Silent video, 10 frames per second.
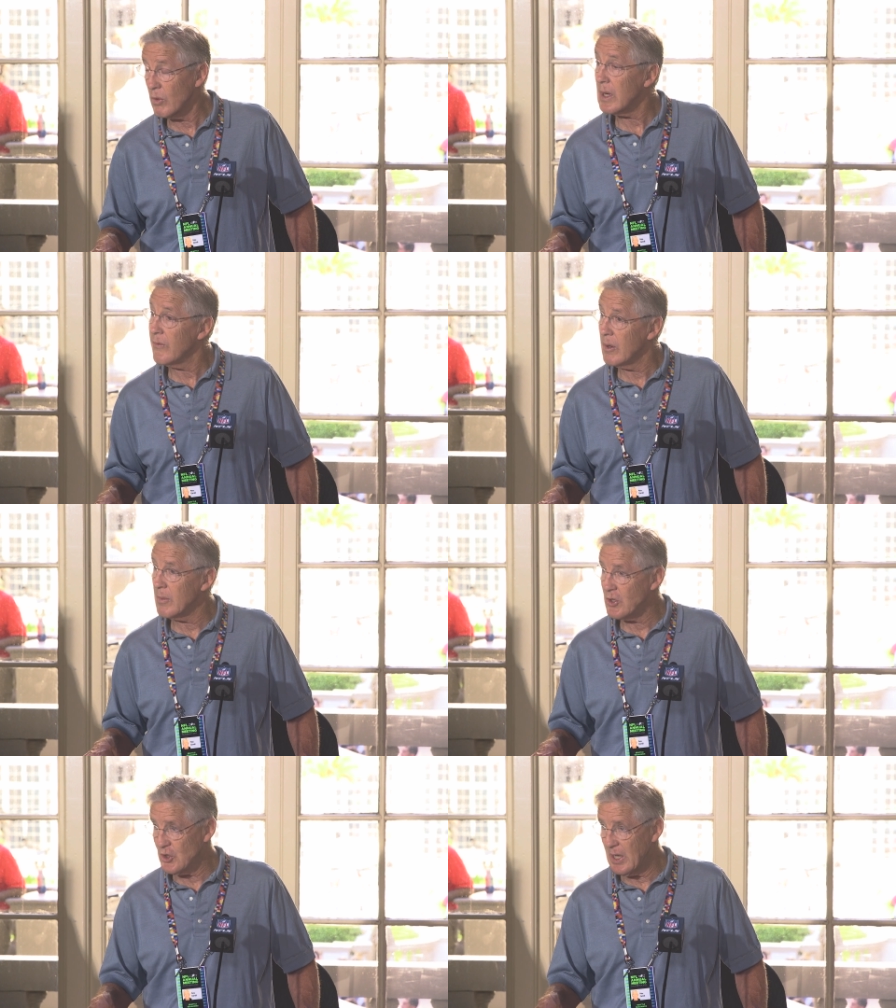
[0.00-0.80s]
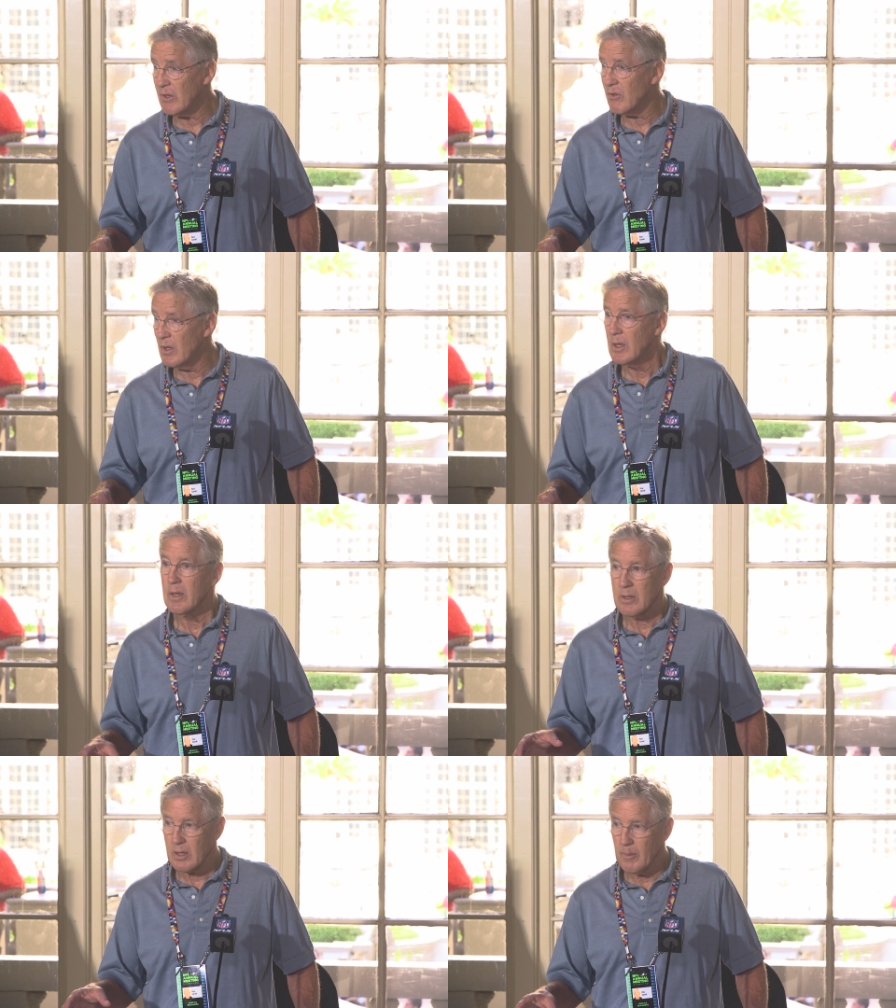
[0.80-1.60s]
and will give him a chance
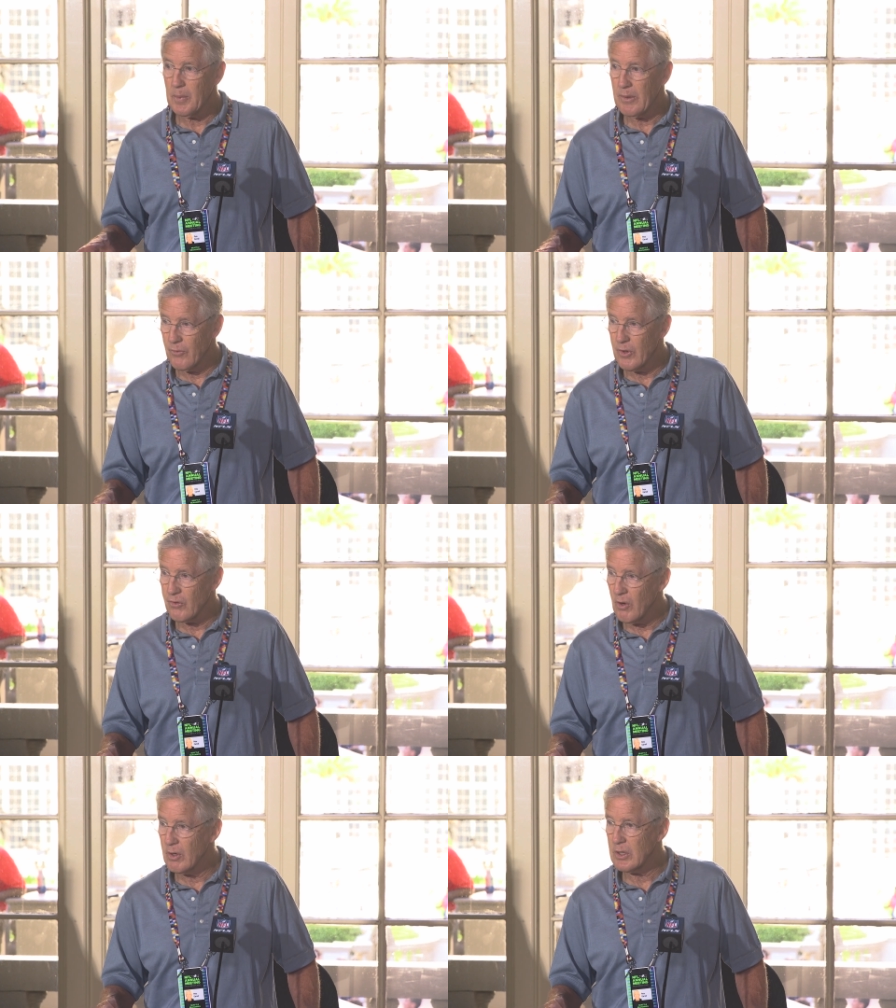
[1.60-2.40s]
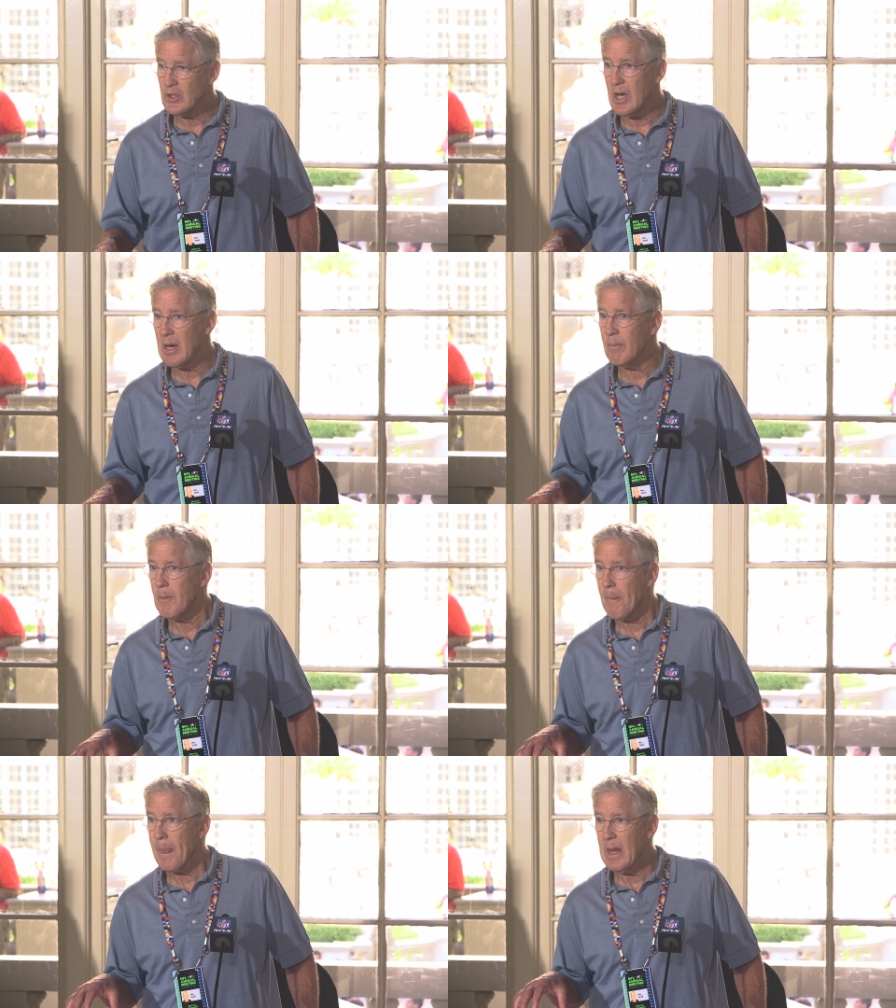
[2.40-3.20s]
to compete for the starting job
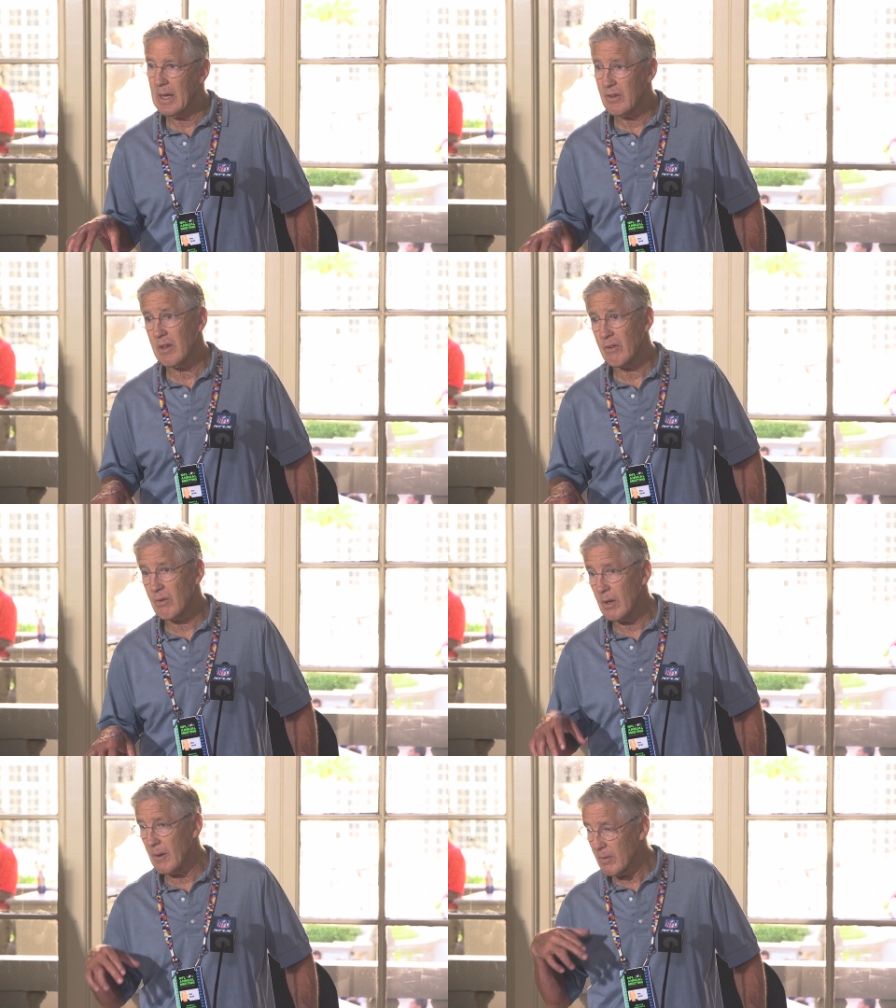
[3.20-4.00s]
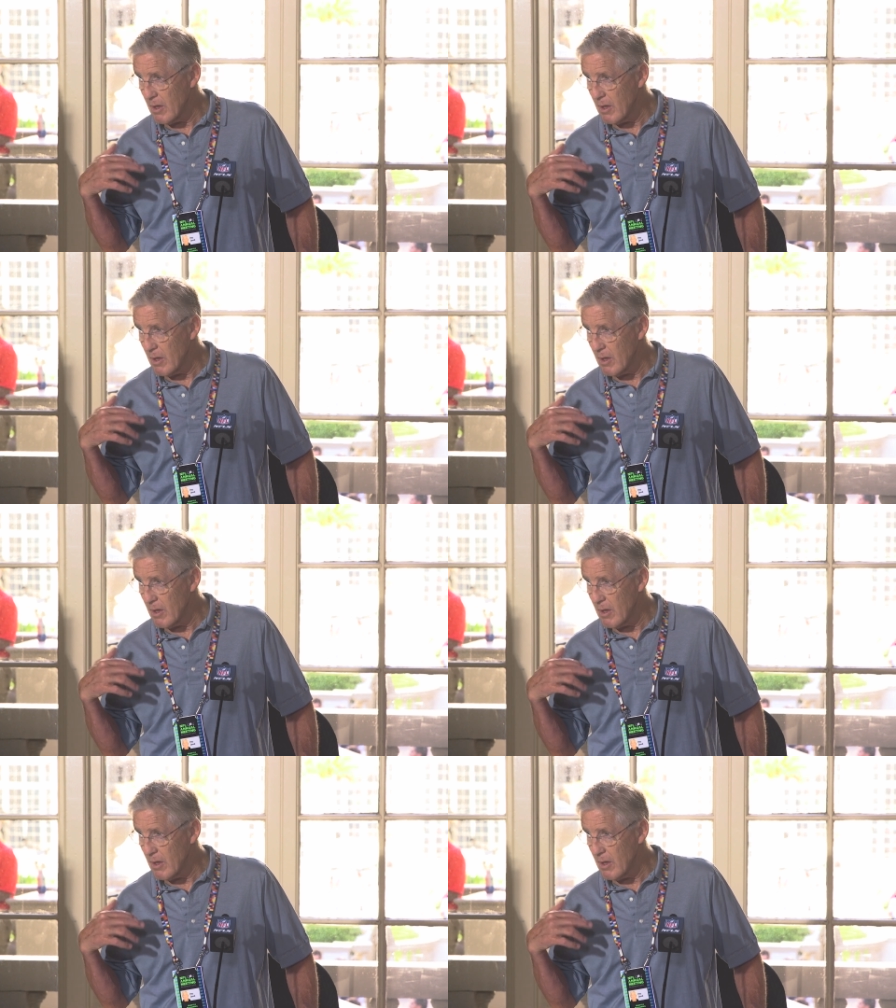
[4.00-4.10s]
is his uh,